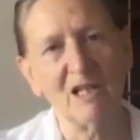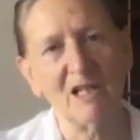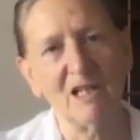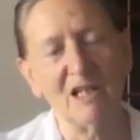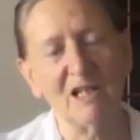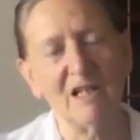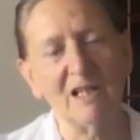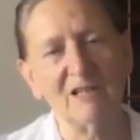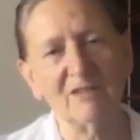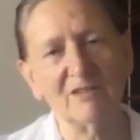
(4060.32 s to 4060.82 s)

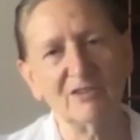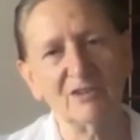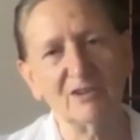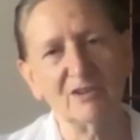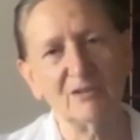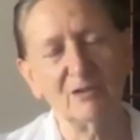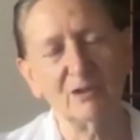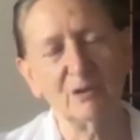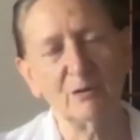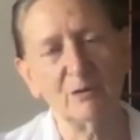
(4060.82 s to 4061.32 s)
And so
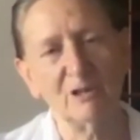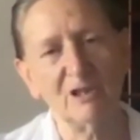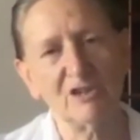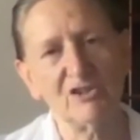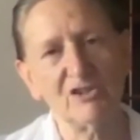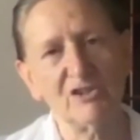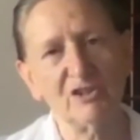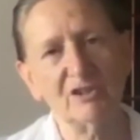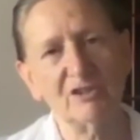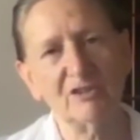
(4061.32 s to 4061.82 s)
the
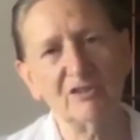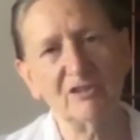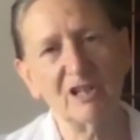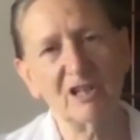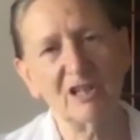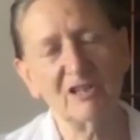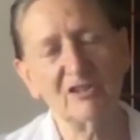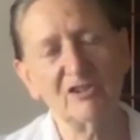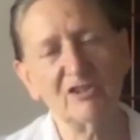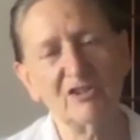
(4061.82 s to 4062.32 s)
question
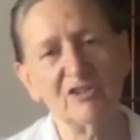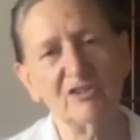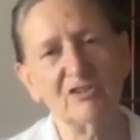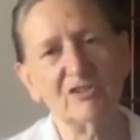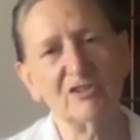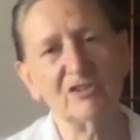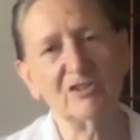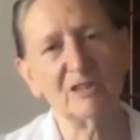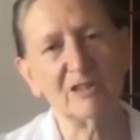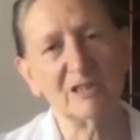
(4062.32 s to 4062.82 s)

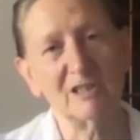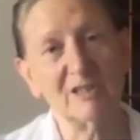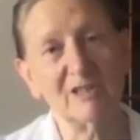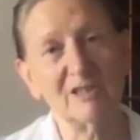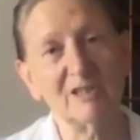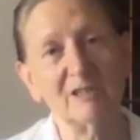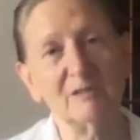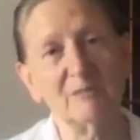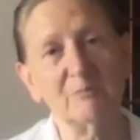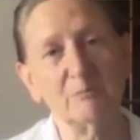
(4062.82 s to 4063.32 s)
arises, is
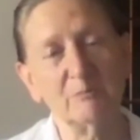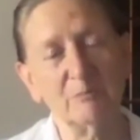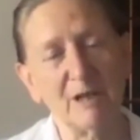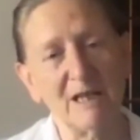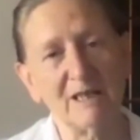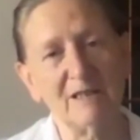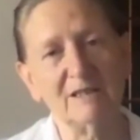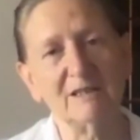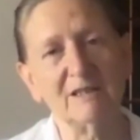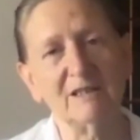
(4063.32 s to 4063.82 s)
it
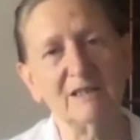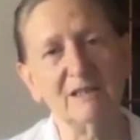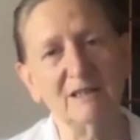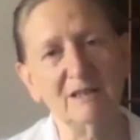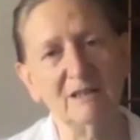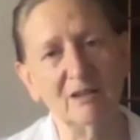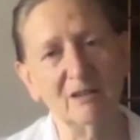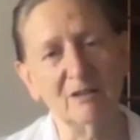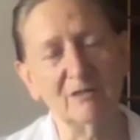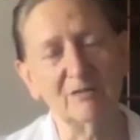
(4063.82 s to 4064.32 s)
bad
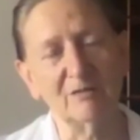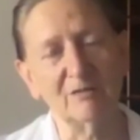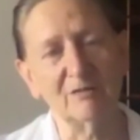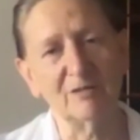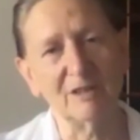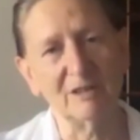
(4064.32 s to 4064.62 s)
enough?